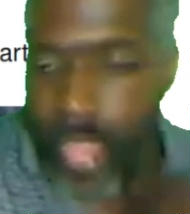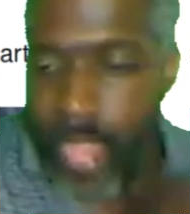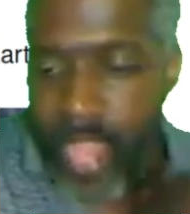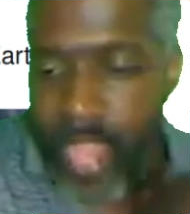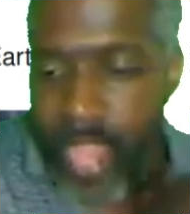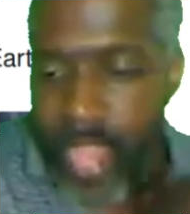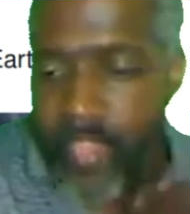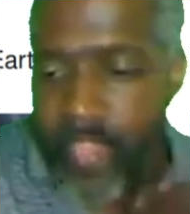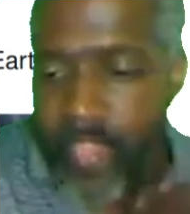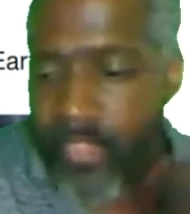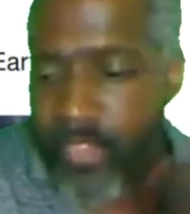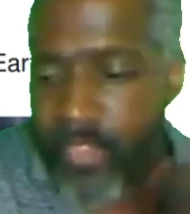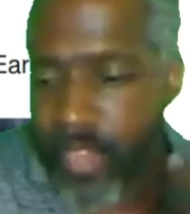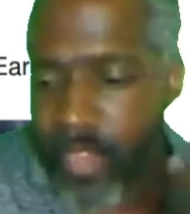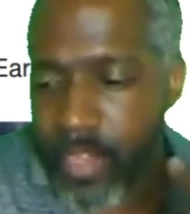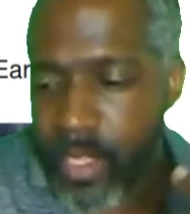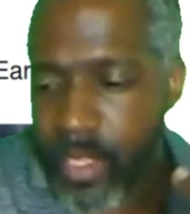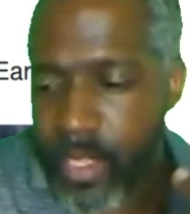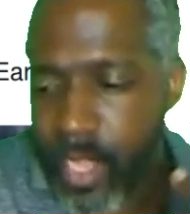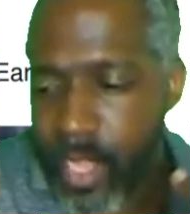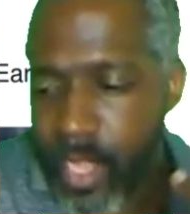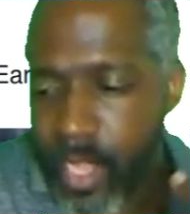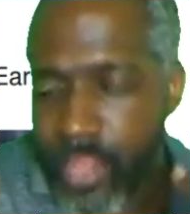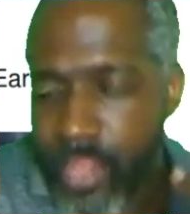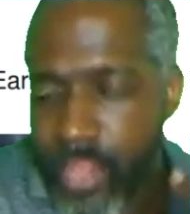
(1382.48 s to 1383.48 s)
have
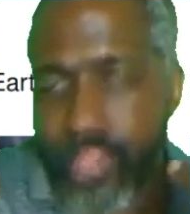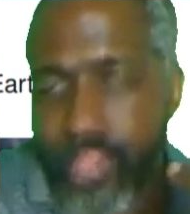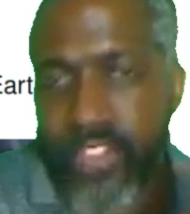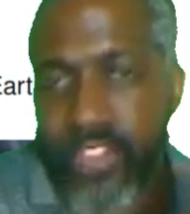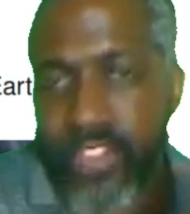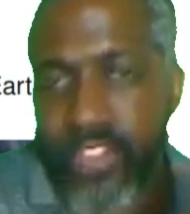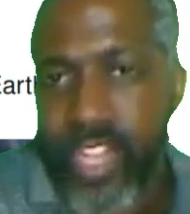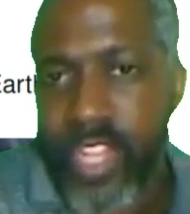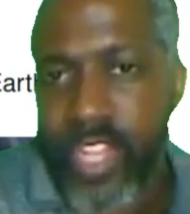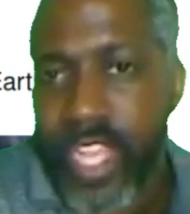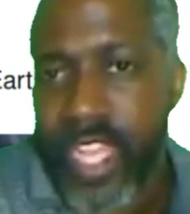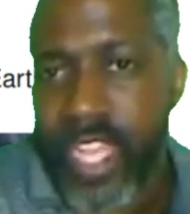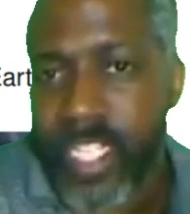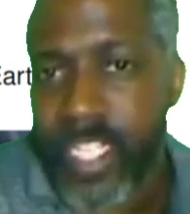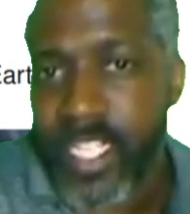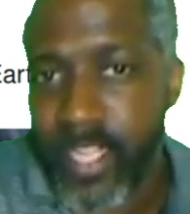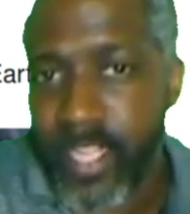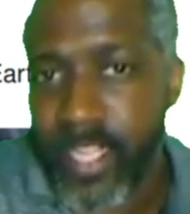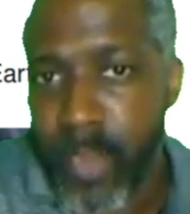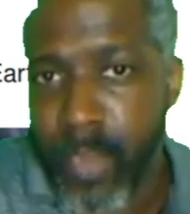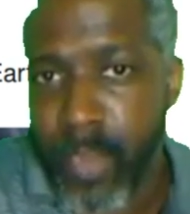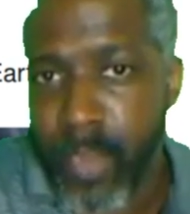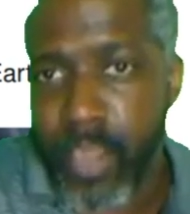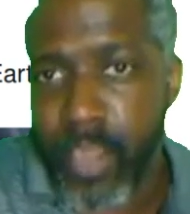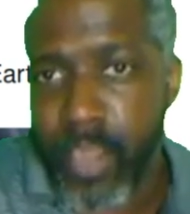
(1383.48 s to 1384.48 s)
the legacy
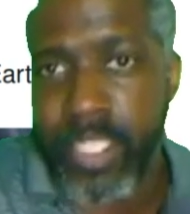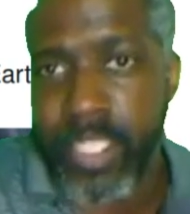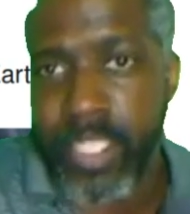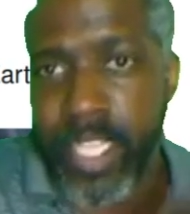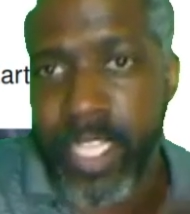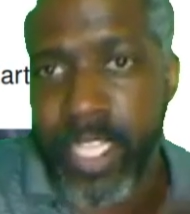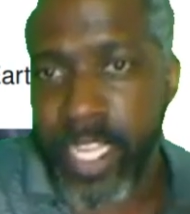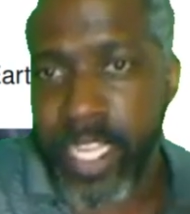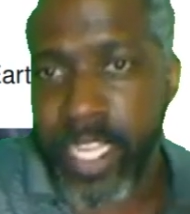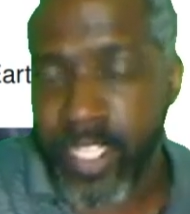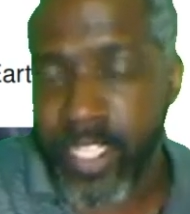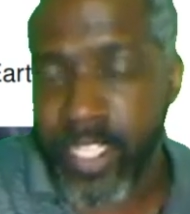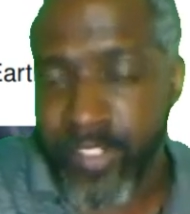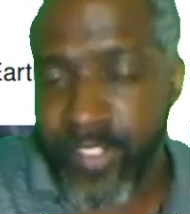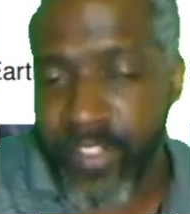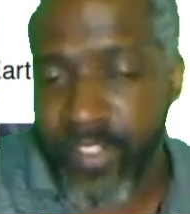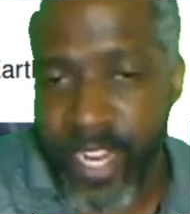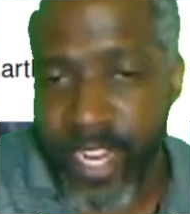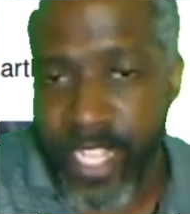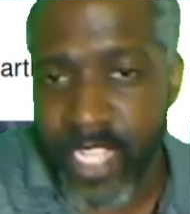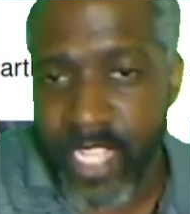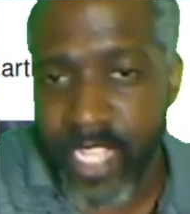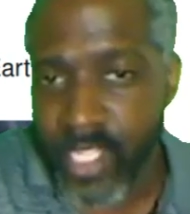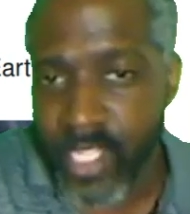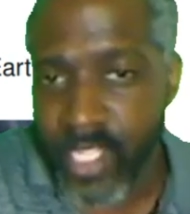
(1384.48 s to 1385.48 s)
markets, the legacy
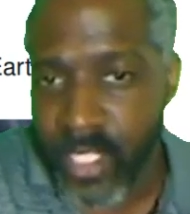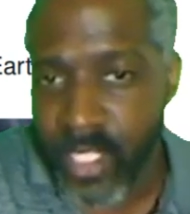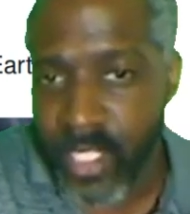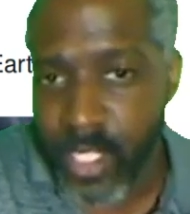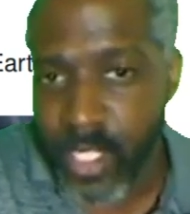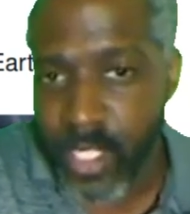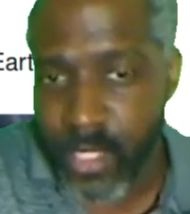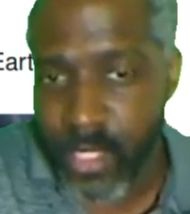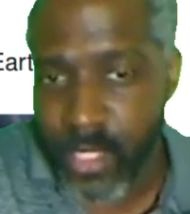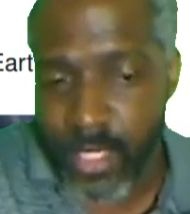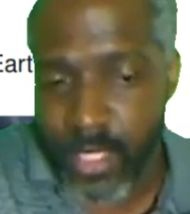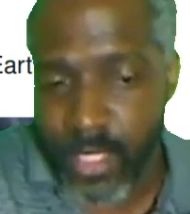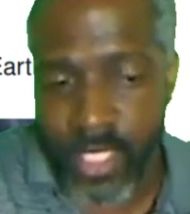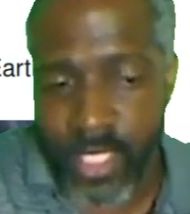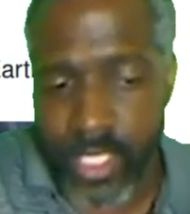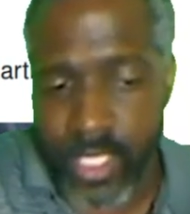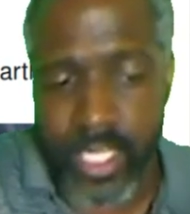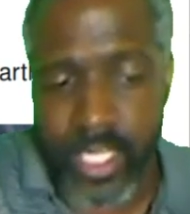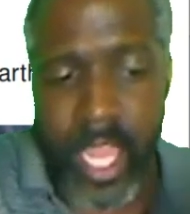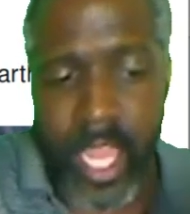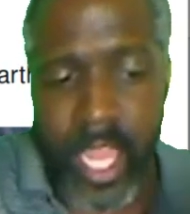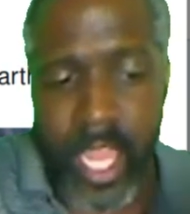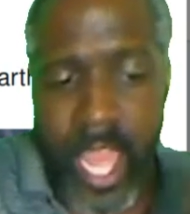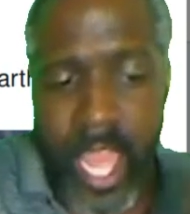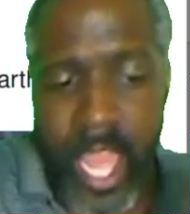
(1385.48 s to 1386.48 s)
financial
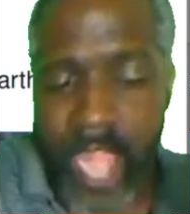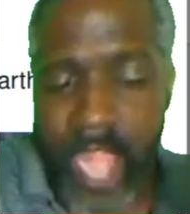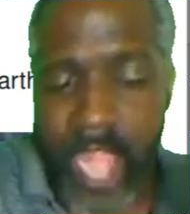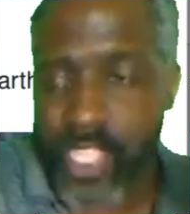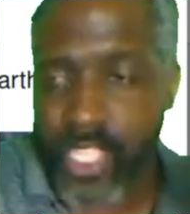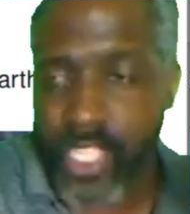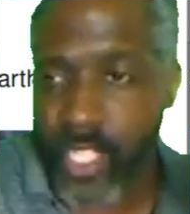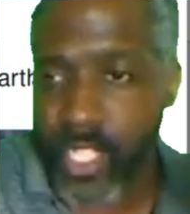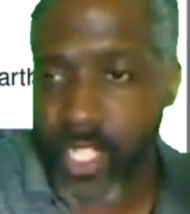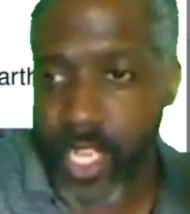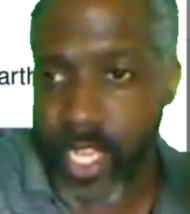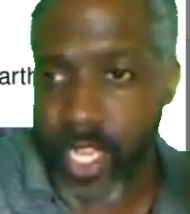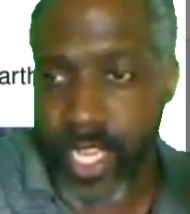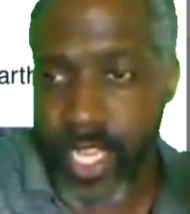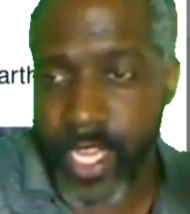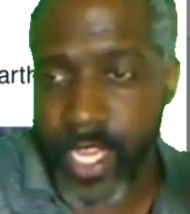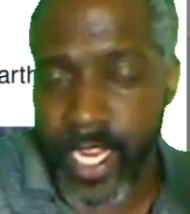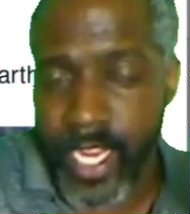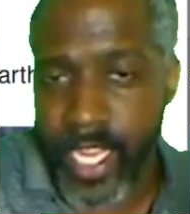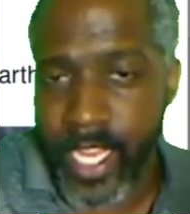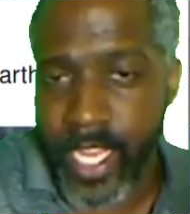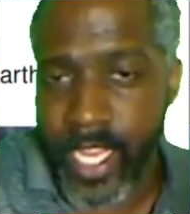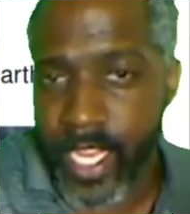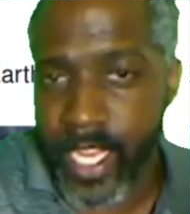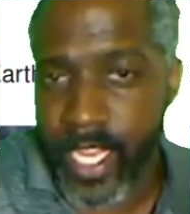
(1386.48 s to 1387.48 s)
institutions actually
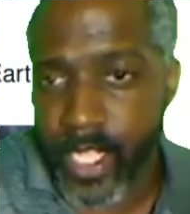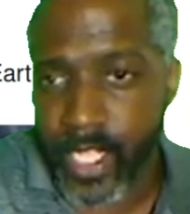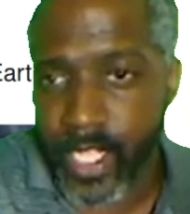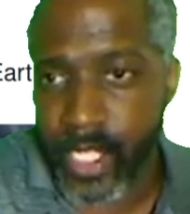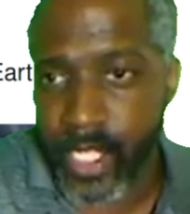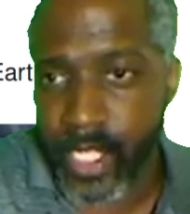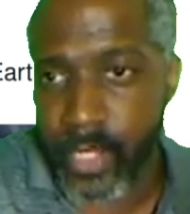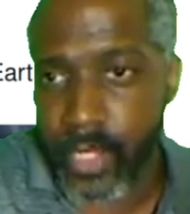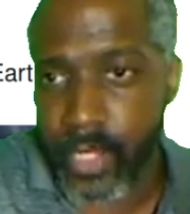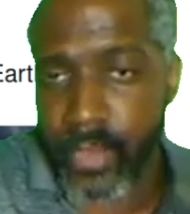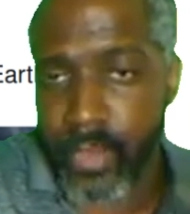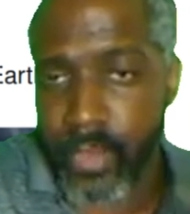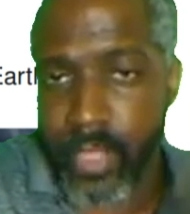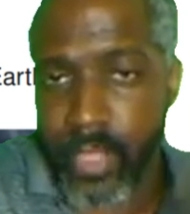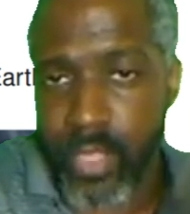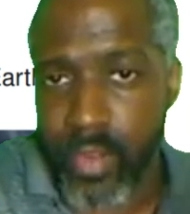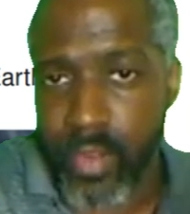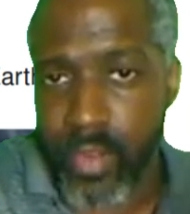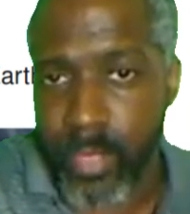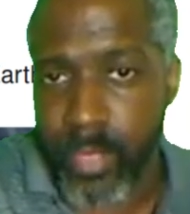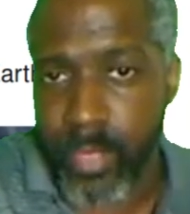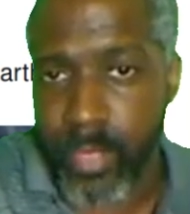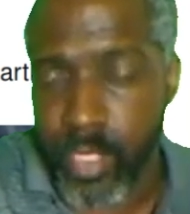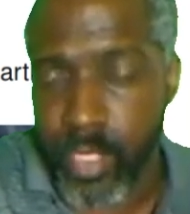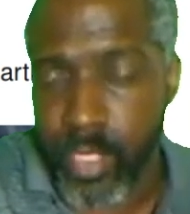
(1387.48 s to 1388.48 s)
getting into the
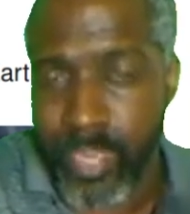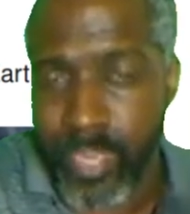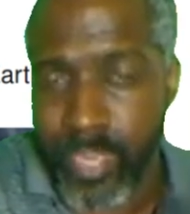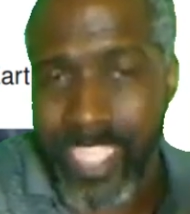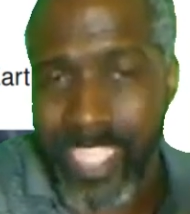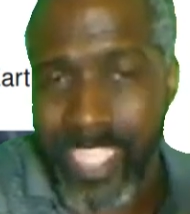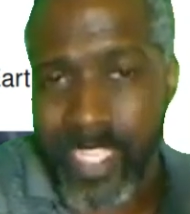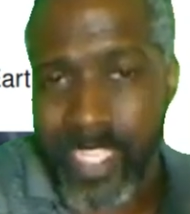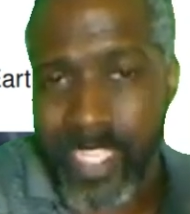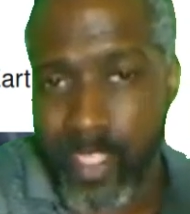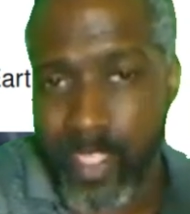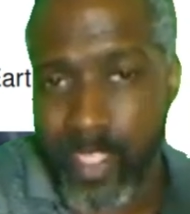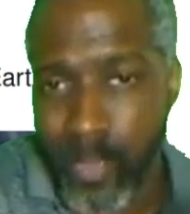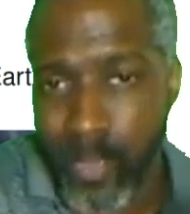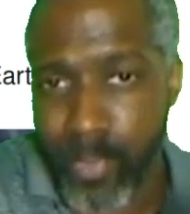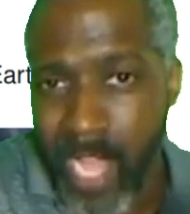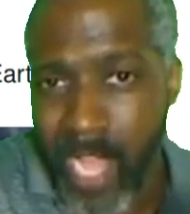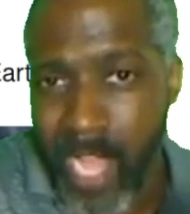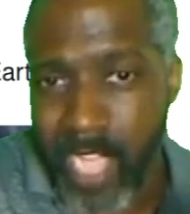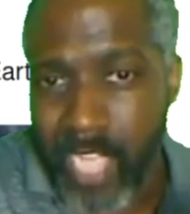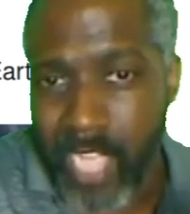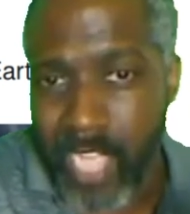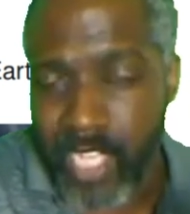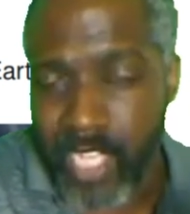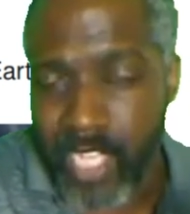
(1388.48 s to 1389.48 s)
crypto space, into
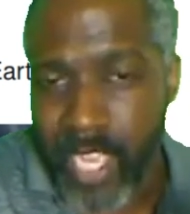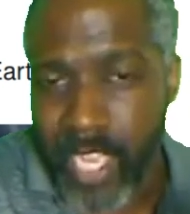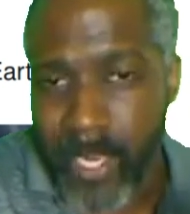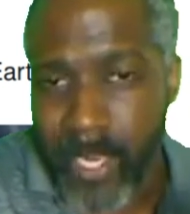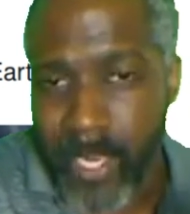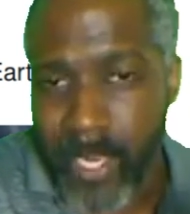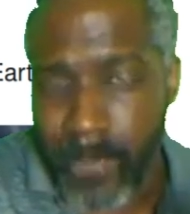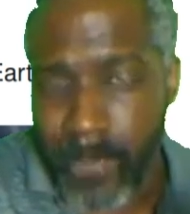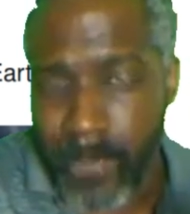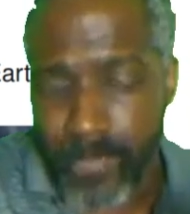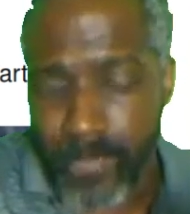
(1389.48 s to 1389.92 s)
blockchain,